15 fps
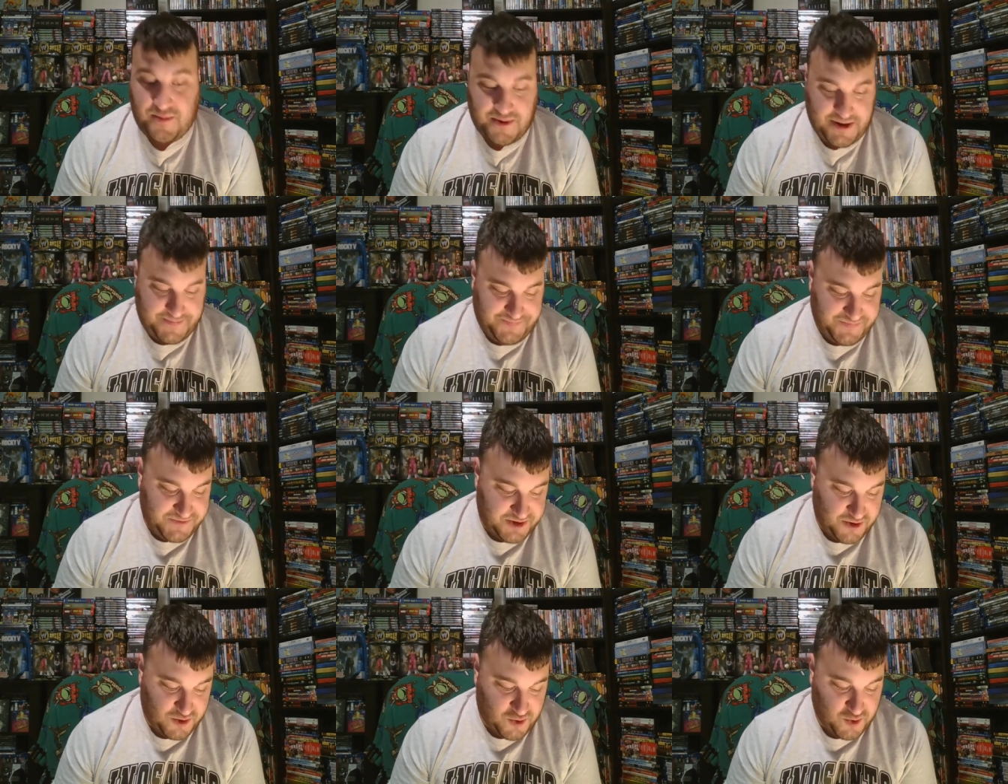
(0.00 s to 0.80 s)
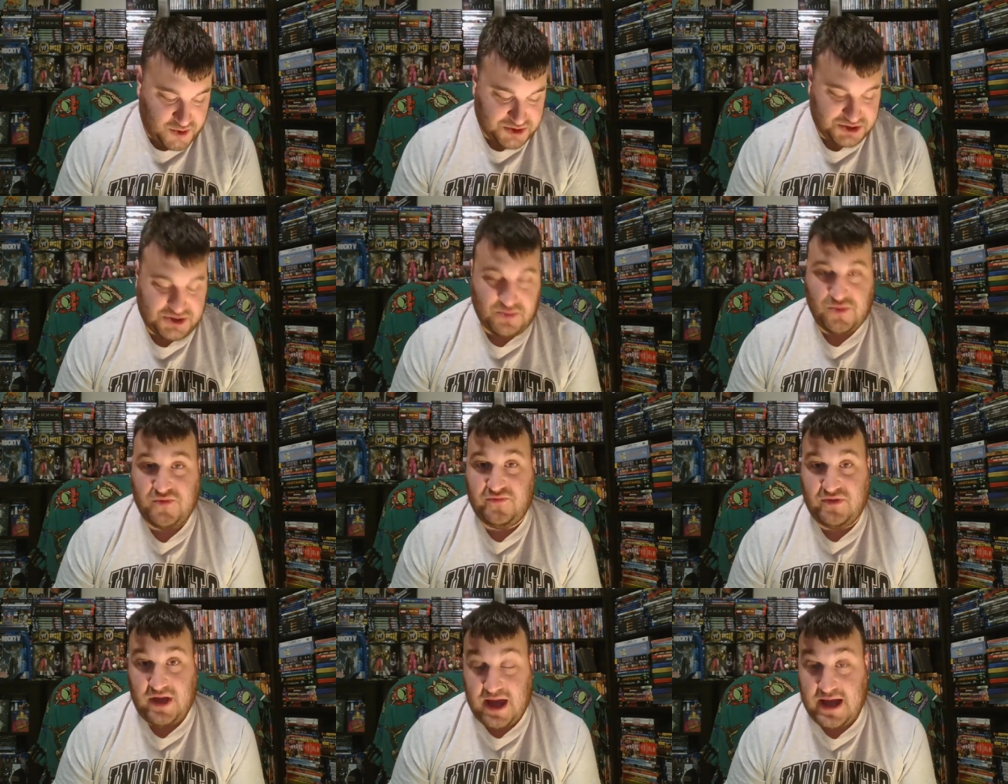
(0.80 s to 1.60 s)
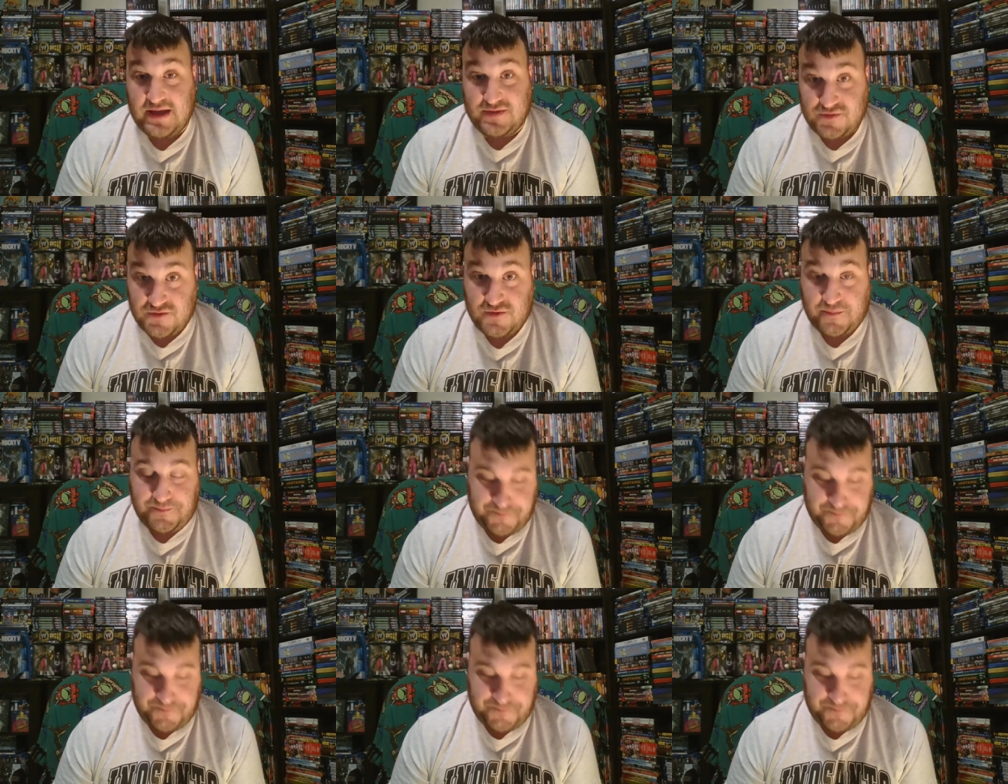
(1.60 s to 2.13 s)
But, you know, of course, the movie ends,